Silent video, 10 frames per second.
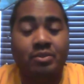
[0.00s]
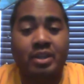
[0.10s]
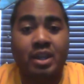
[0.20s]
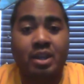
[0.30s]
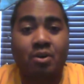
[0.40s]

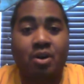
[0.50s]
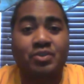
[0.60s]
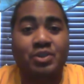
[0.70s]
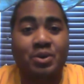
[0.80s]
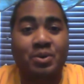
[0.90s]
they
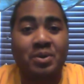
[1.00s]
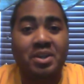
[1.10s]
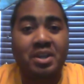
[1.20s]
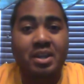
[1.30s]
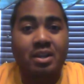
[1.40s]
also
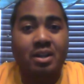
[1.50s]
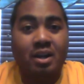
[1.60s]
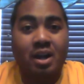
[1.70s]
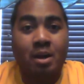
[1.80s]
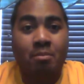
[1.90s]

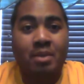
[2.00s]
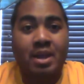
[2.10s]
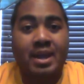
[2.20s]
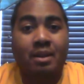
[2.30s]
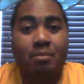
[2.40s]

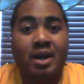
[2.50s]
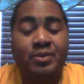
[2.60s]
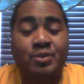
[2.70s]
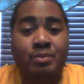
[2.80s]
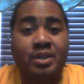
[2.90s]
had a
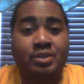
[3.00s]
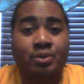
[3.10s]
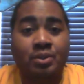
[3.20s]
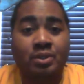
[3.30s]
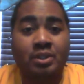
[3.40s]

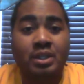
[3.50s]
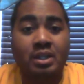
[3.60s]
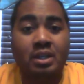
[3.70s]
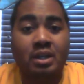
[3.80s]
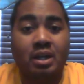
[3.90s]
monumental
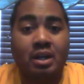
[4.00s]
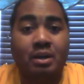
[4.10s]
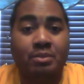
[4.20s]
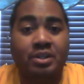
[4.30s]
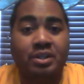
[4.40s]

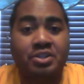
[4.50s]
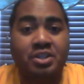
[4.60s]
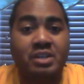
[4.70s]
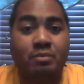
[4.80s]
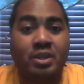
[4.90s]

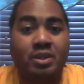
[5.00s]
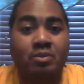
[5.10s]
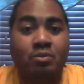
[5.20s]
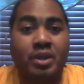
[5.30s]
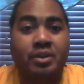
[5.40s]
achievement
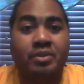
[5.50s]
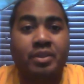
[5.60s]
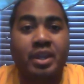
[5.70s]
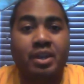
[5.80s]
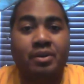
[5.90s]
where
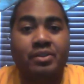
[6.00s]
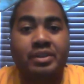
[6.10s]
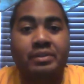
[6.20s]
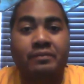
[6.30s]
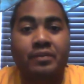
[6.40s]
they are
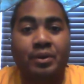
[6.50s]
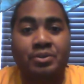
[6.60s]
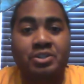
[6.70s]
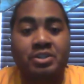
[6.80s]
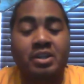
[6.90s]
the
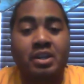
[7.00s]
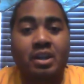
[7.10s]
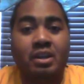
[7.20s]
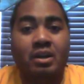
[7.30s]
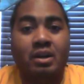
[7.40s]
first
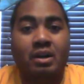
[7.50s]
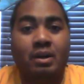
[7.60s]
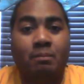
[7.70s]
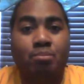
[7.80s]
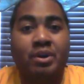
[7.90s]

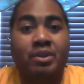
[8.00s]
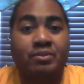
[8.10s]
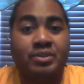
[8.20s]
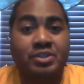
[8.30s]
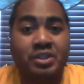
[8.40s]

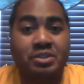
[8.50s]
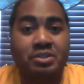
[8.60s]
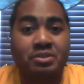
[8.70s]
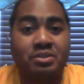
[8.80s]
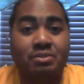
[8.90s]
brother and
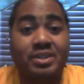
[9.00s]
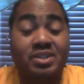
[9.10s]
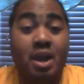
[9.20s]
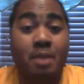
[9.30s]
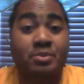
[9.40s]
sister to be
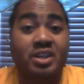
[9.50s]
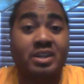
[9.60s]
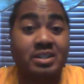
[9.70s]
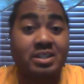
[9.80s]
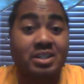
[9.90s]

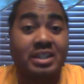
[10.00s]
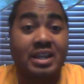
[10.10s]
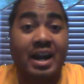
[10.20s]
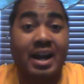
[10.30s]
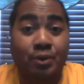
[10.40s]

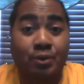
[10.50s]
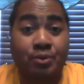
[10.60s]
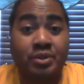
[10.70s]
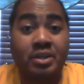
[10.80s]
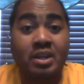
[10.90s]
simultaneously honored